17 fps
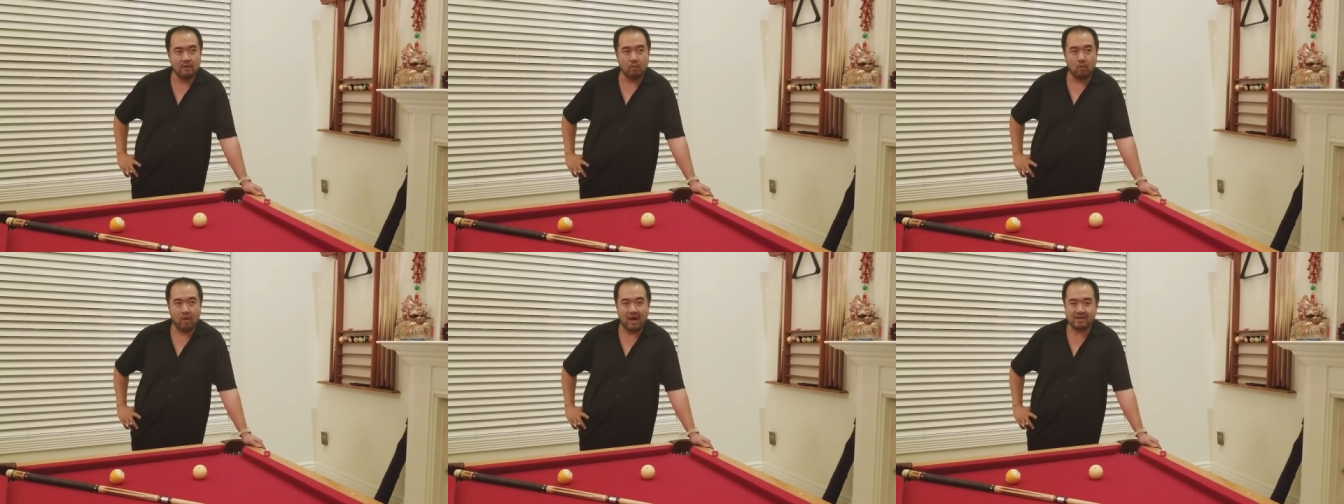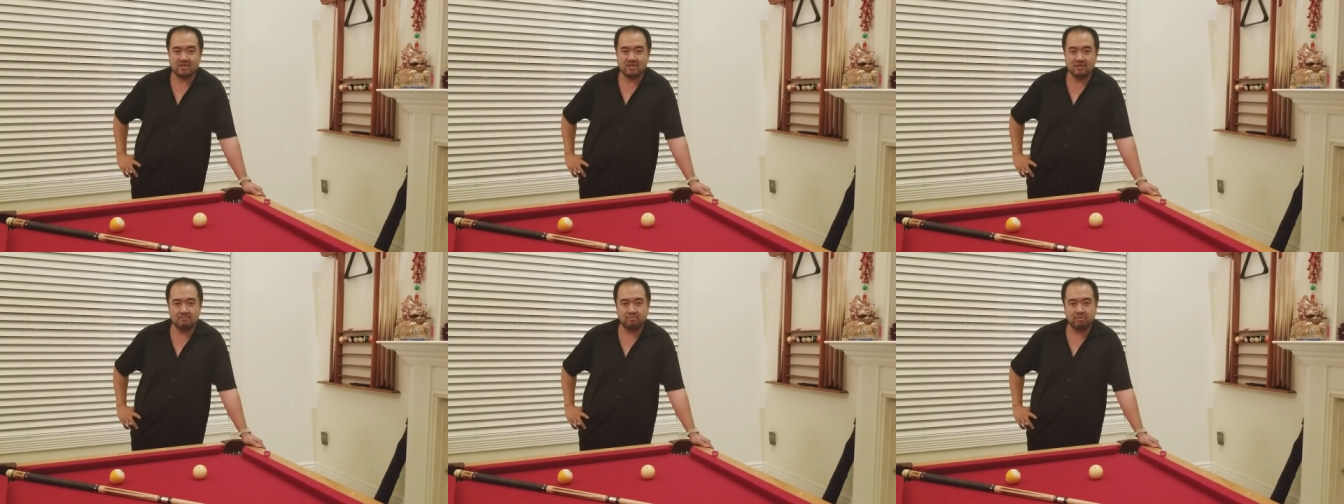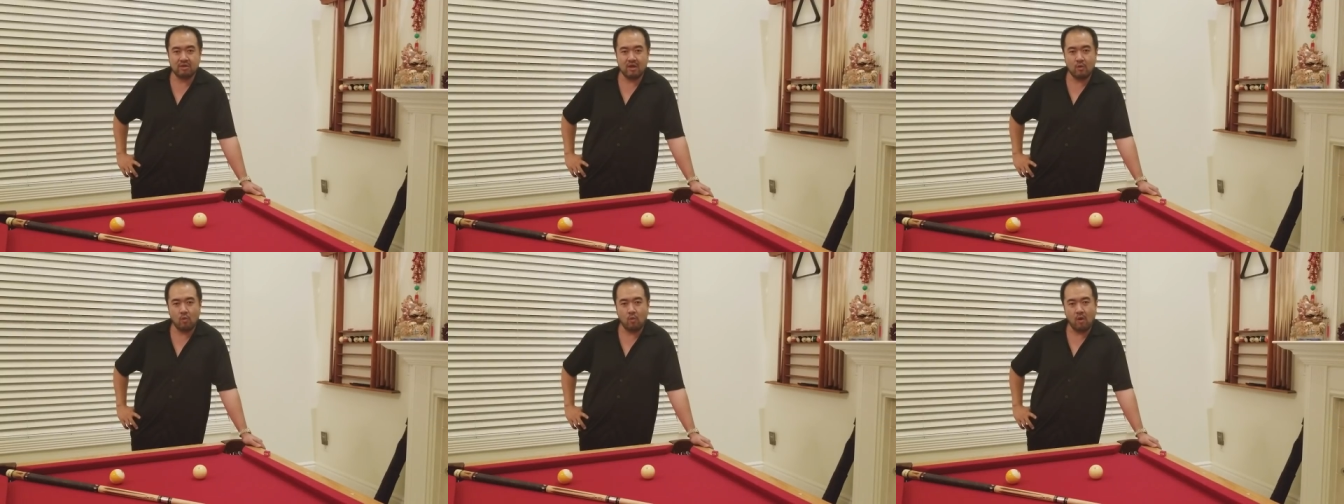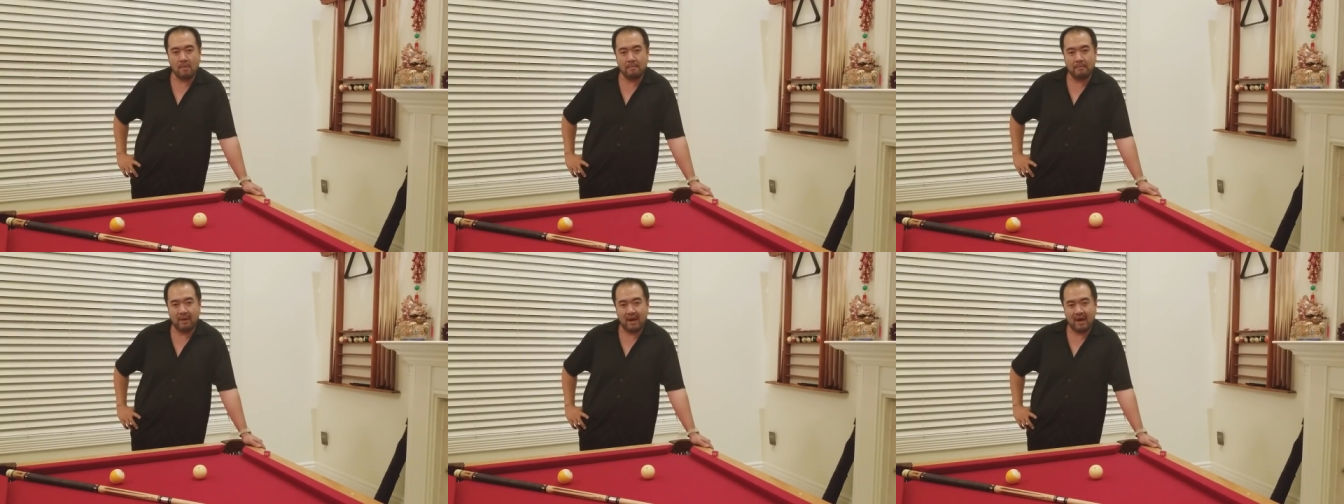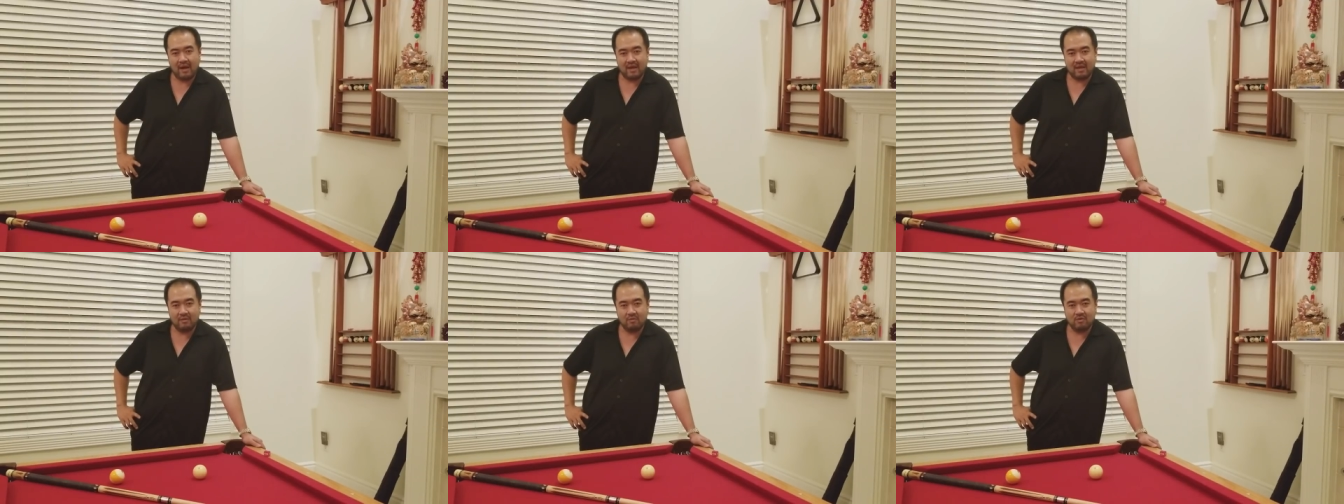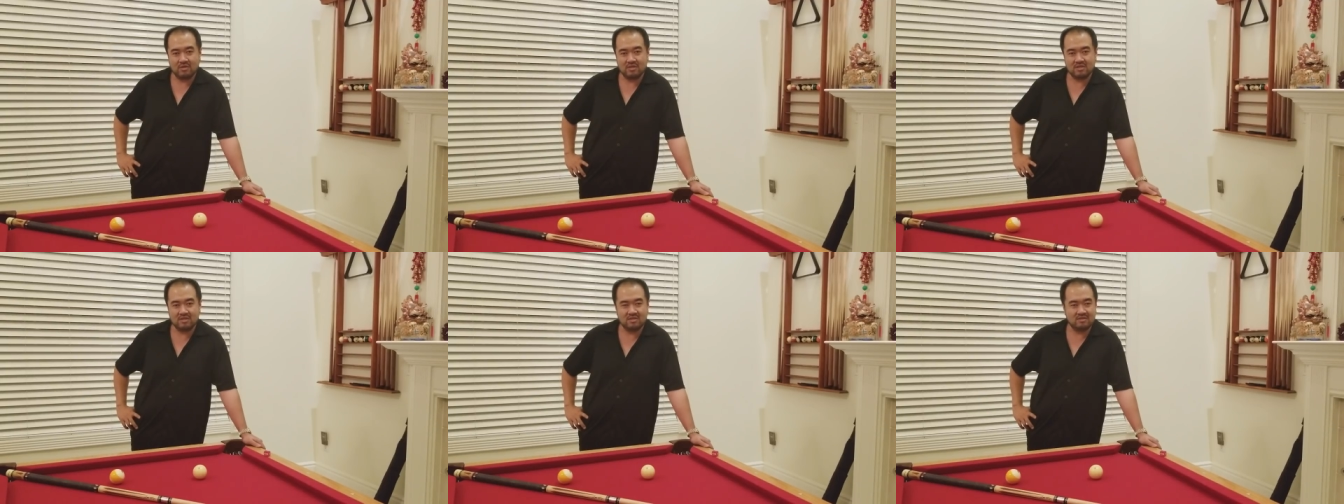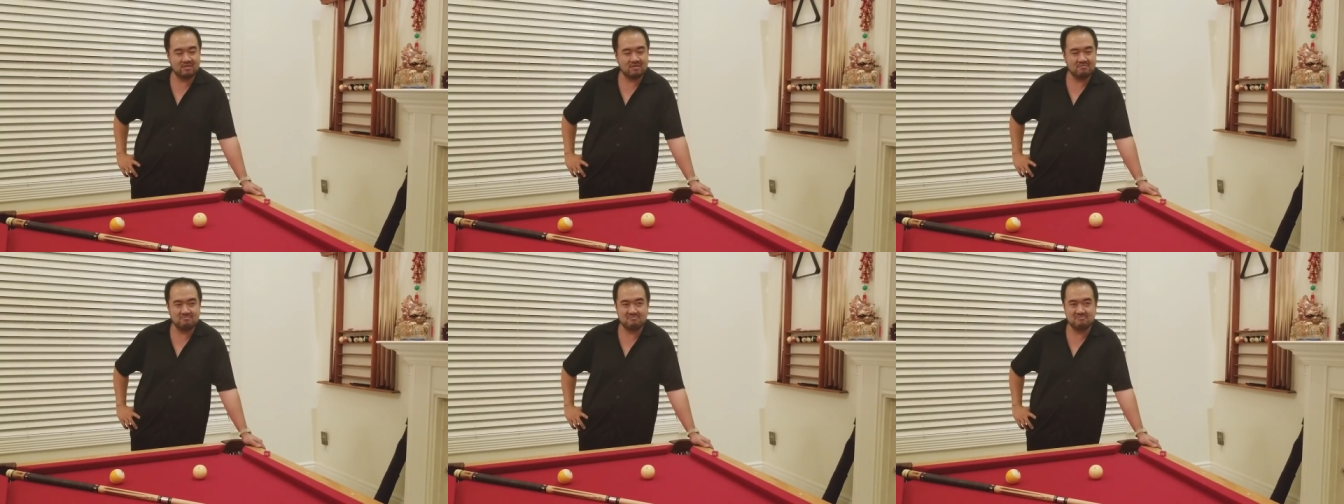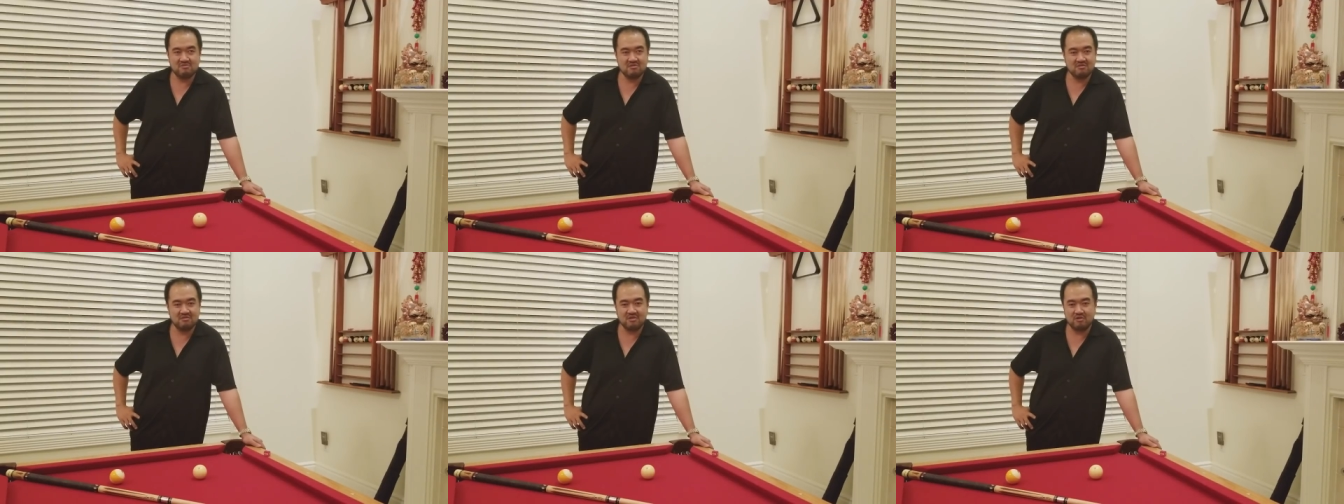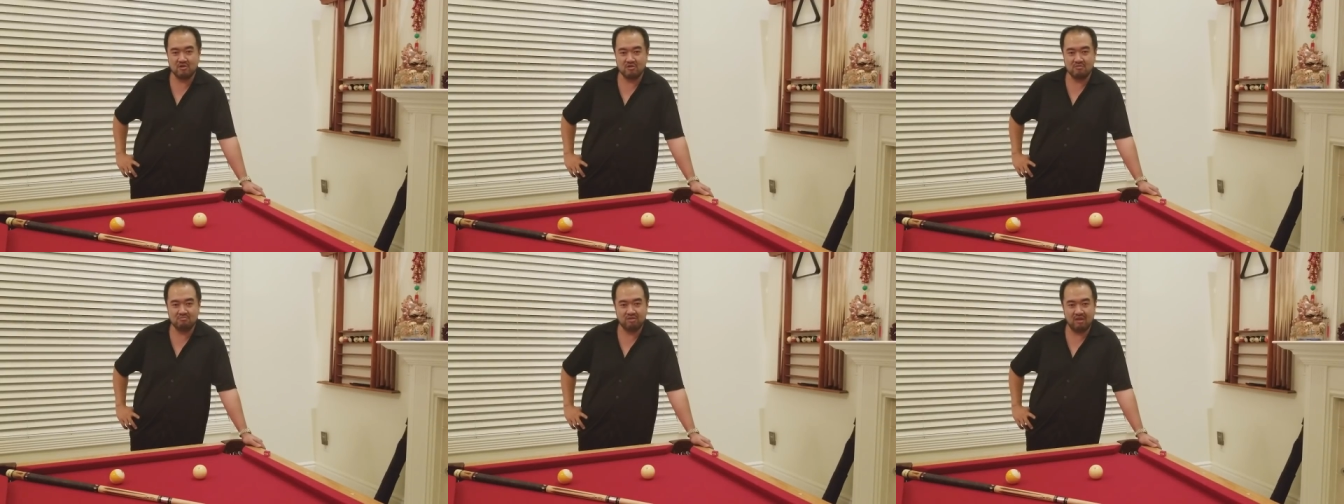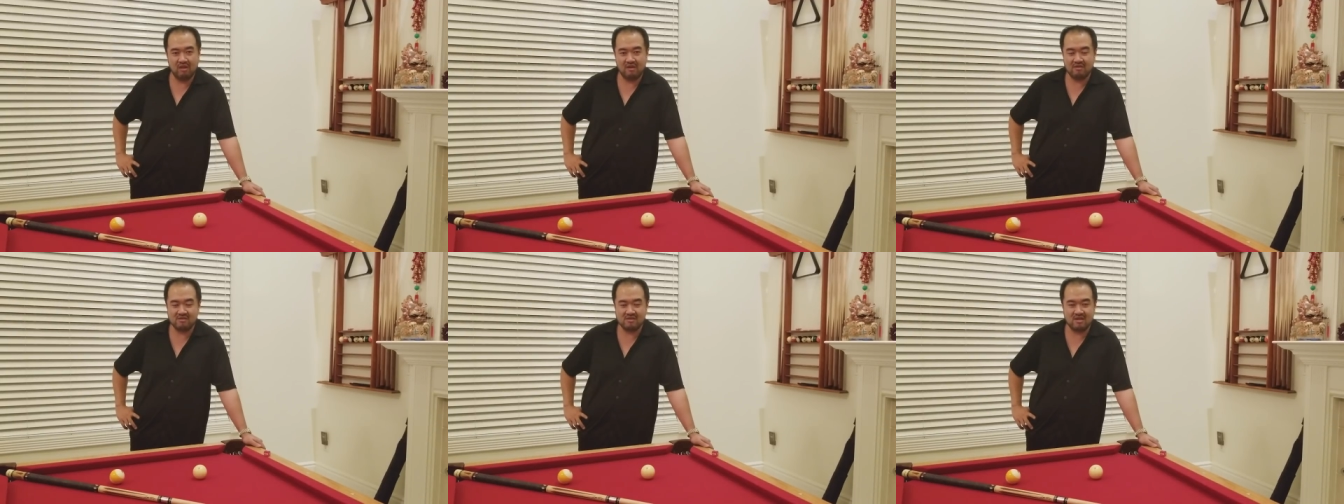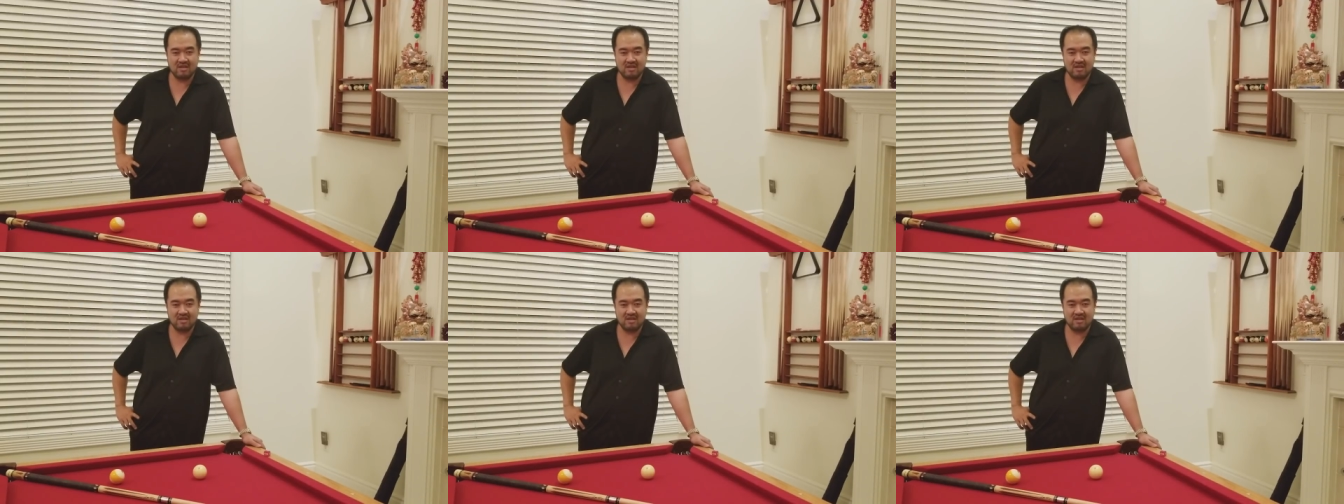watched him play one pocket with some really good players,